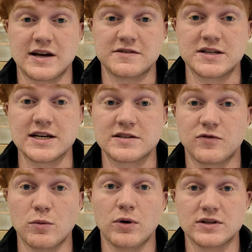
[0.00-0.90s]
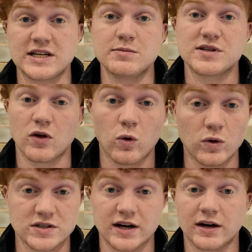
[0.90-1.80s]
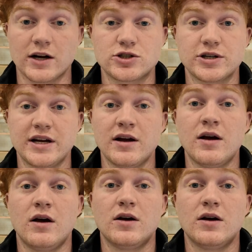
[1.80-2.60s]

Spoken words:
FCS football teams in the whole entire country.